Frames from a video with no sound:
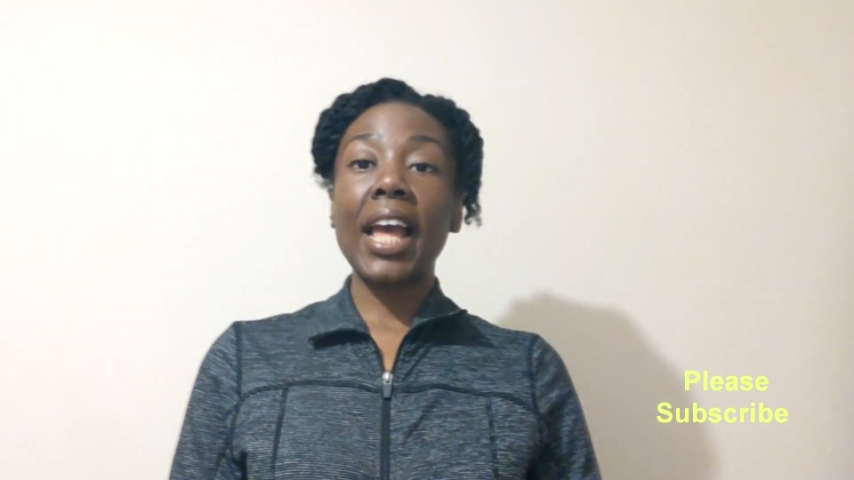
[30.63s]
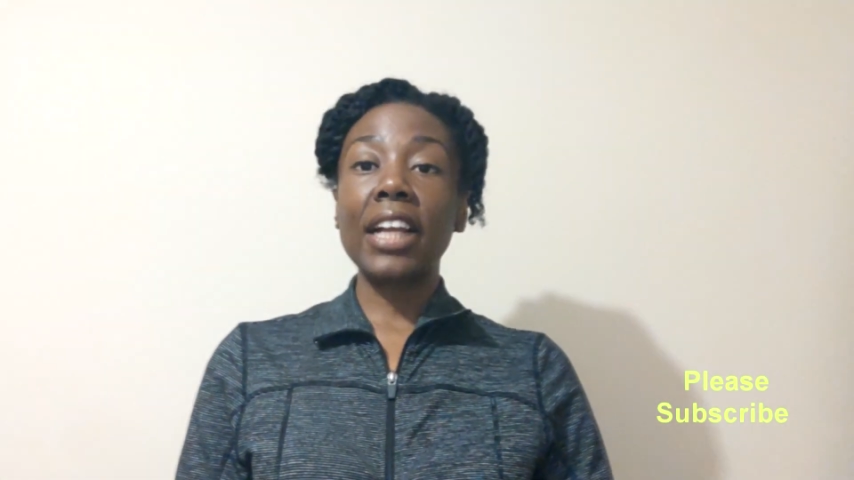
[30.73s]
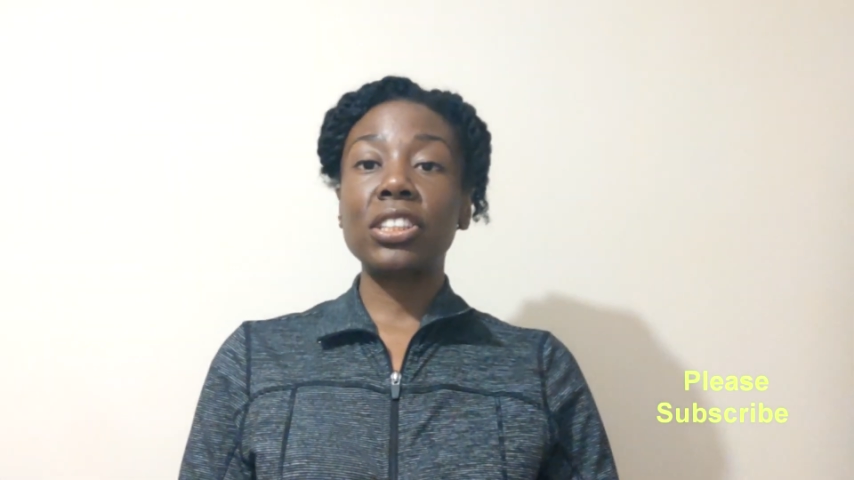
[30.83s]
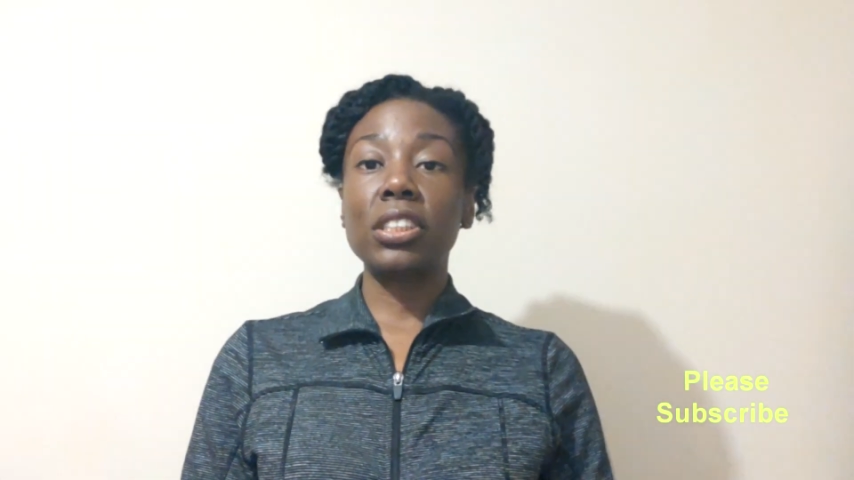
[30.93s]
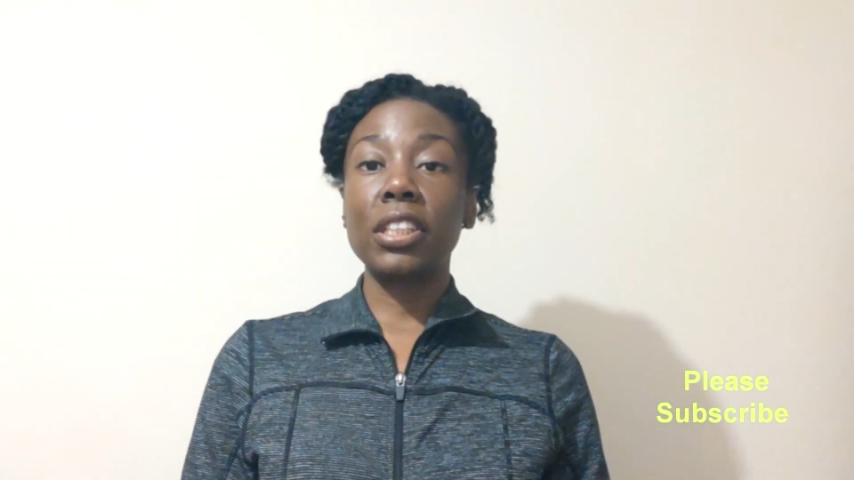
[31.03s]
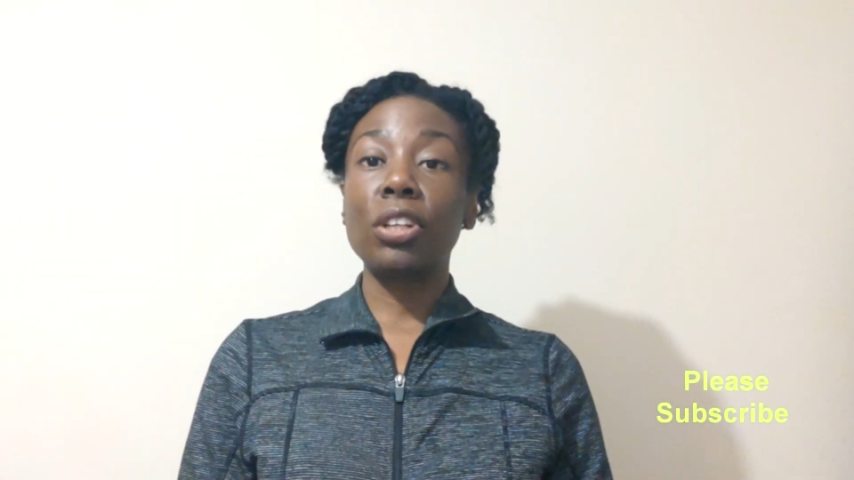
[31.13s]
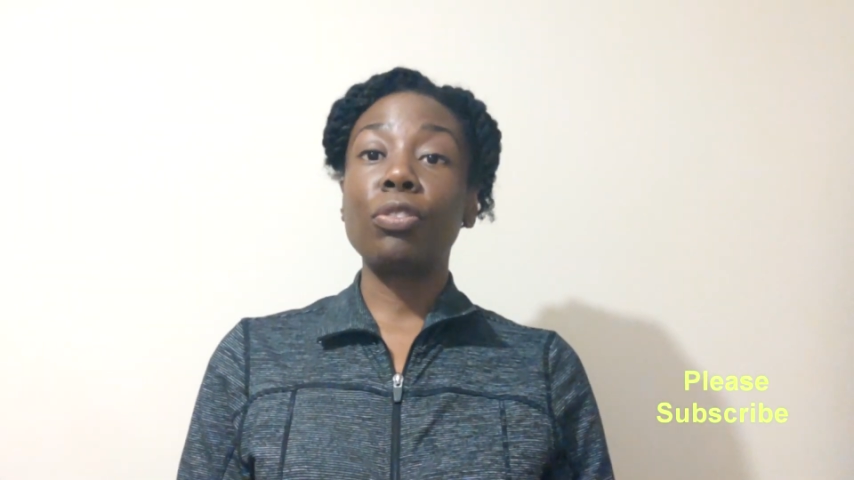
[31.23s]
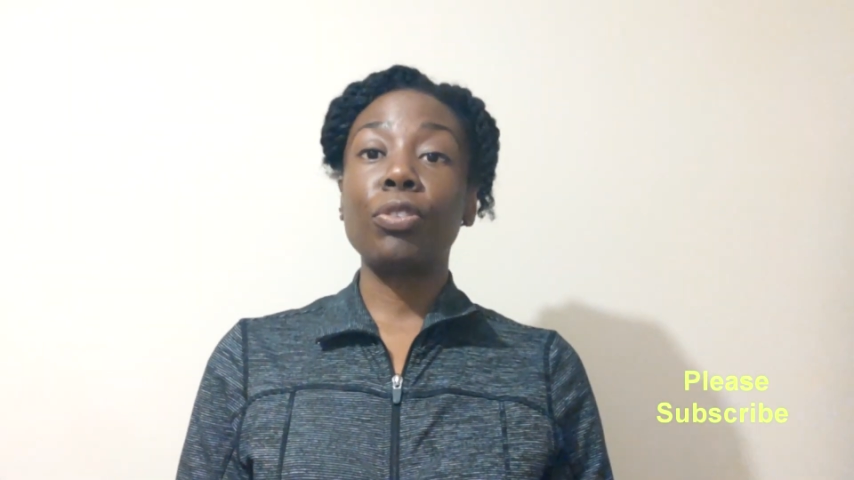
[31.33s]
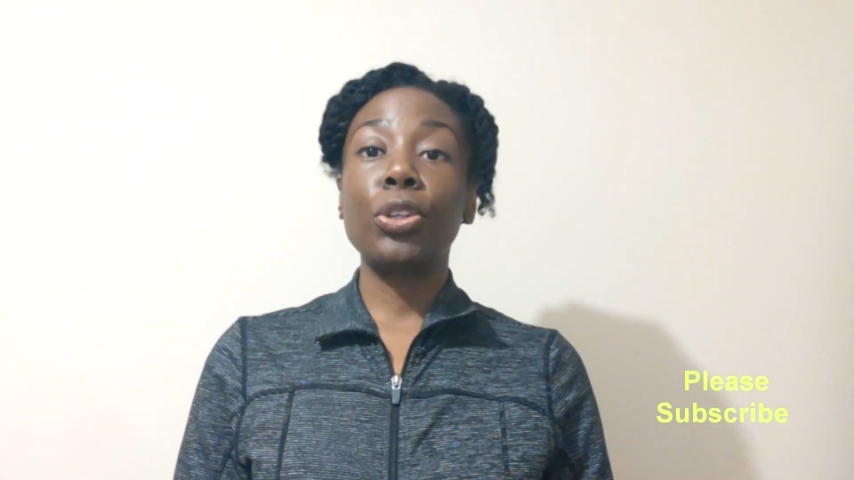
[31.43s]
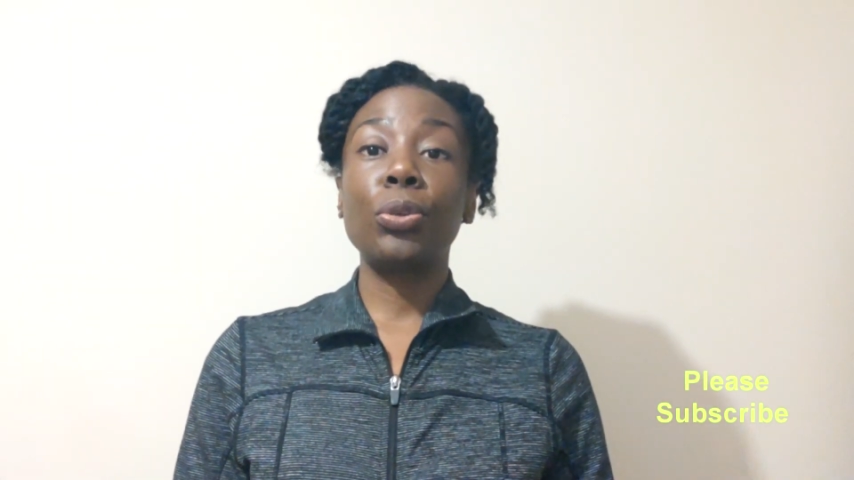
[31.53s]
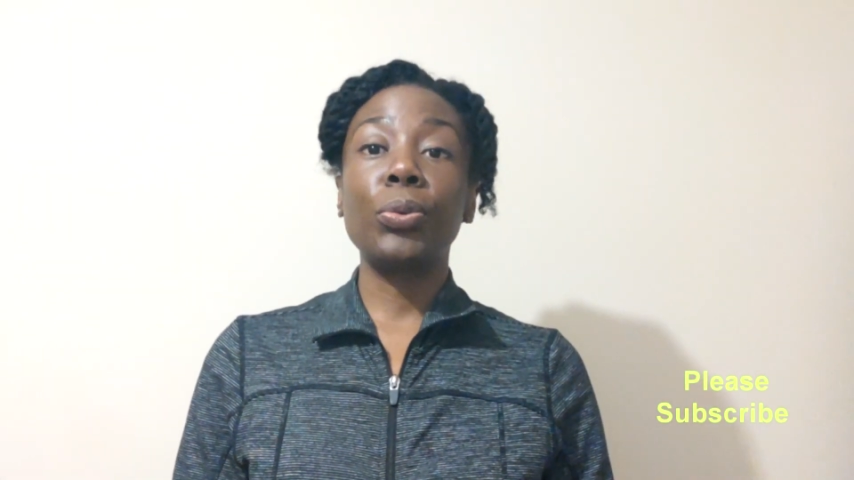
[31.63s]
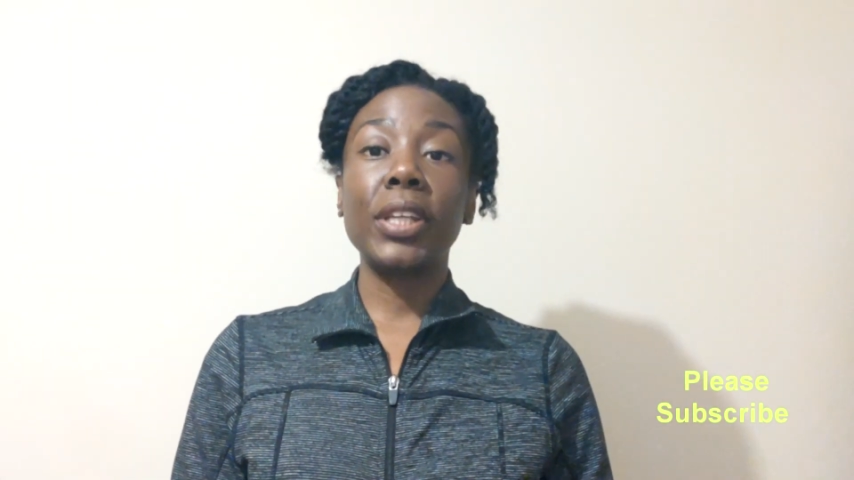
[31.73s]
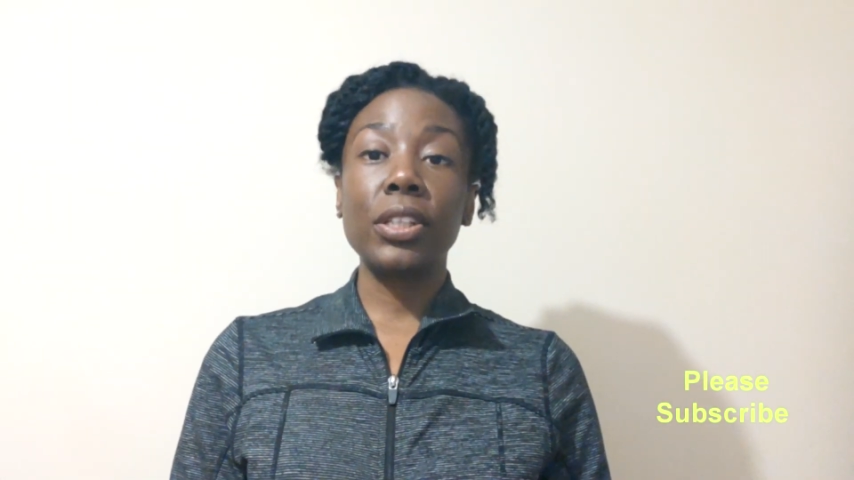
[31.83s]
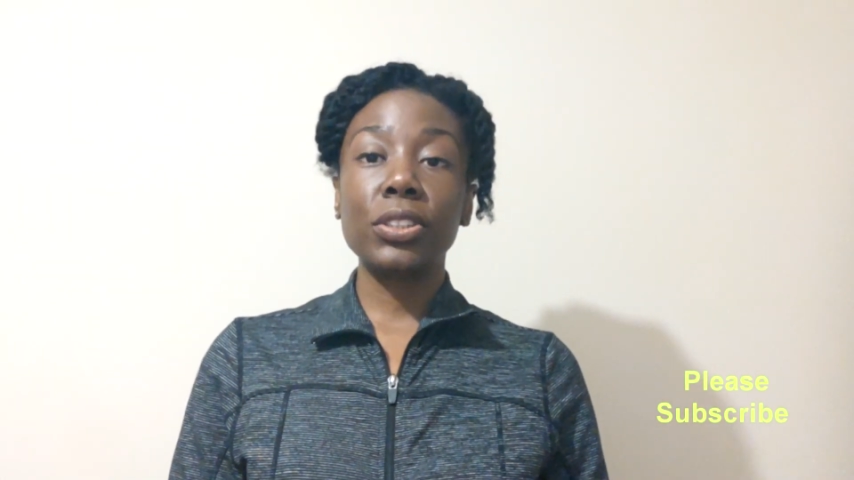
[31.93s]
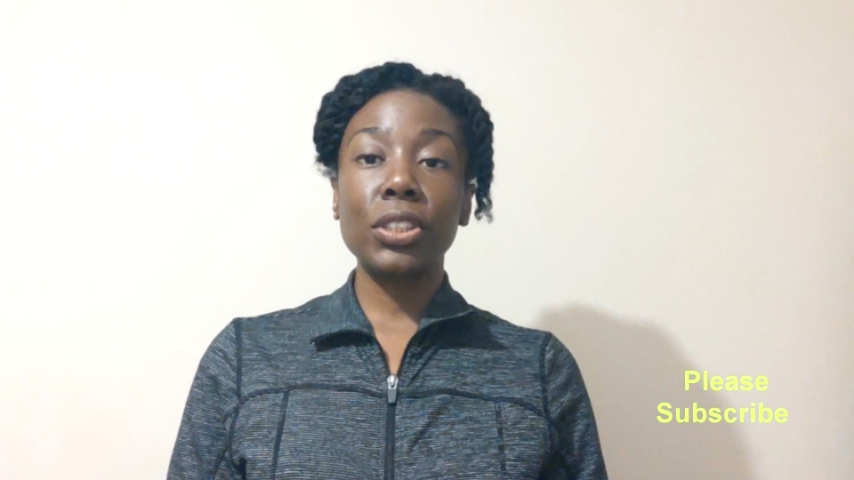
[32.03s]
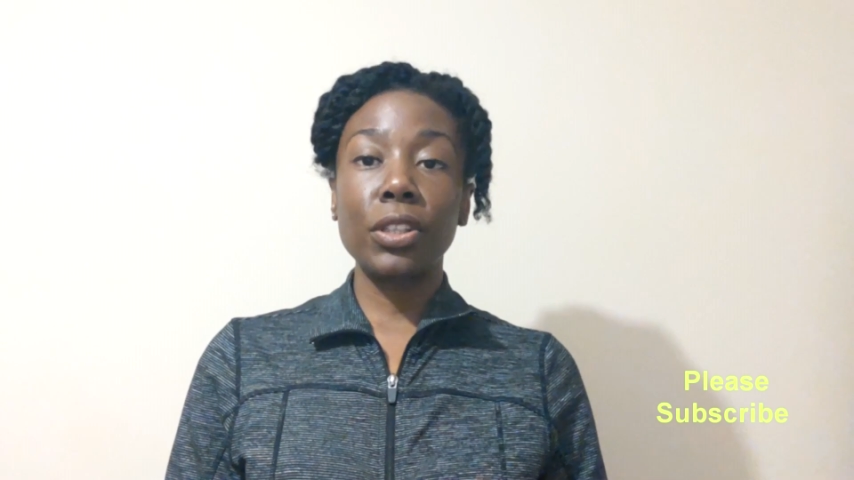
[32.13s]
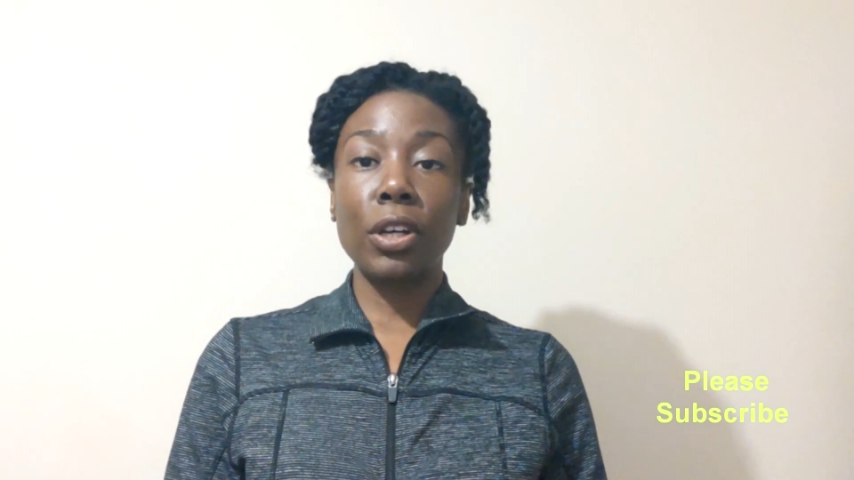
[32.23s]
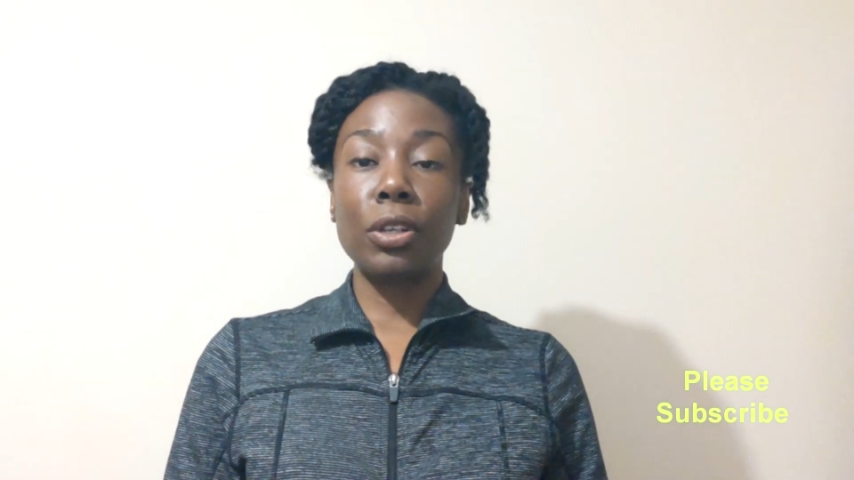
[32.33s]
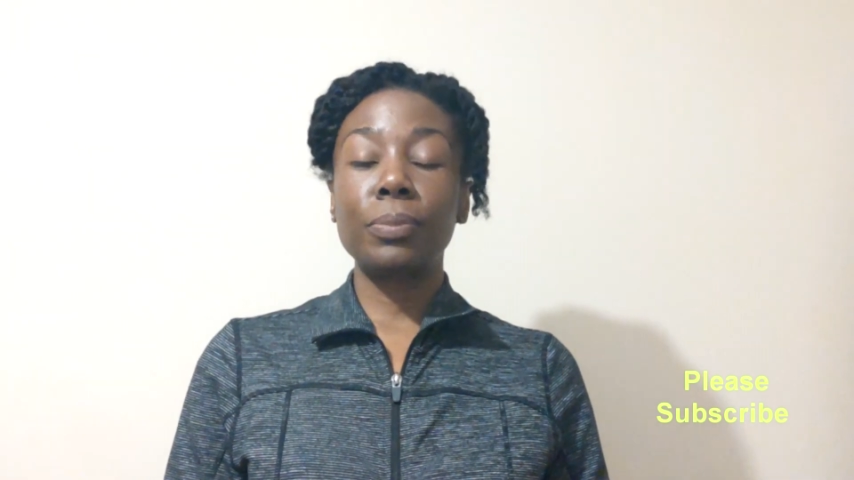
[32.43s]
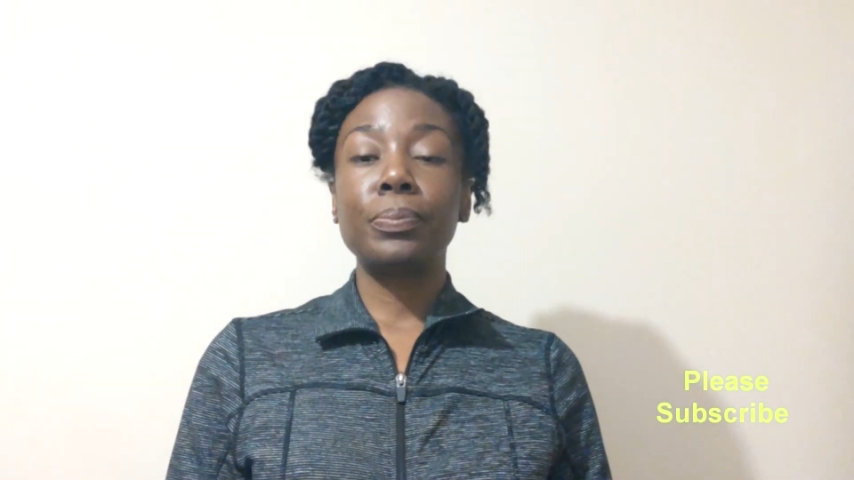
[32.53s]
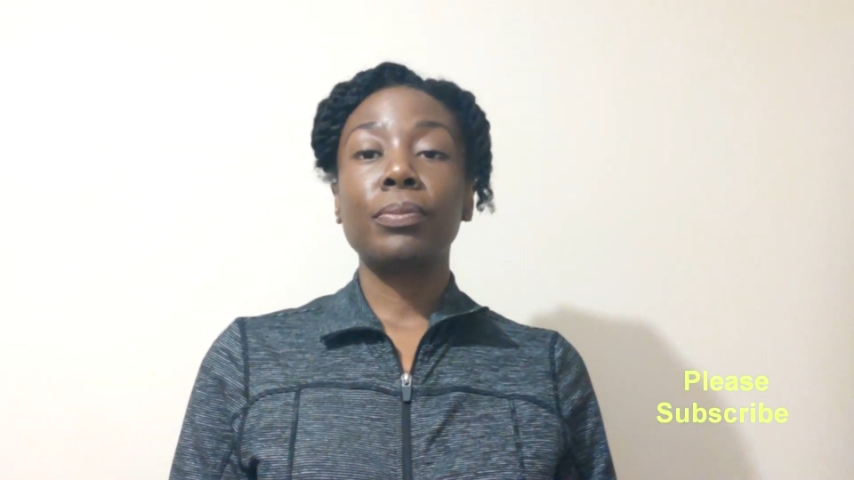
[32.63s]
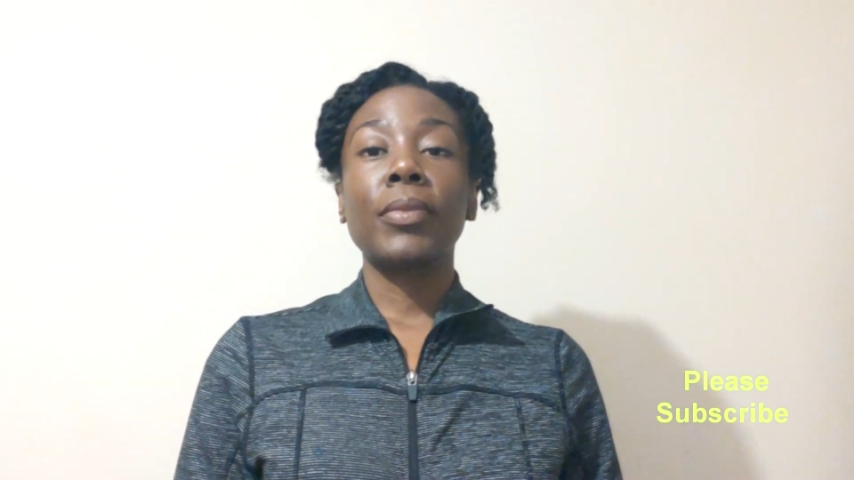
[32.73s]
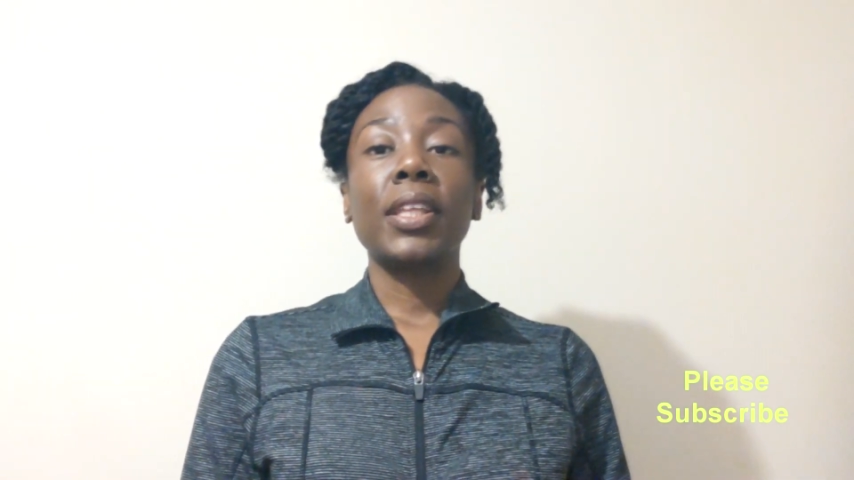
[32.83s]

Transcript: actually a few years ago.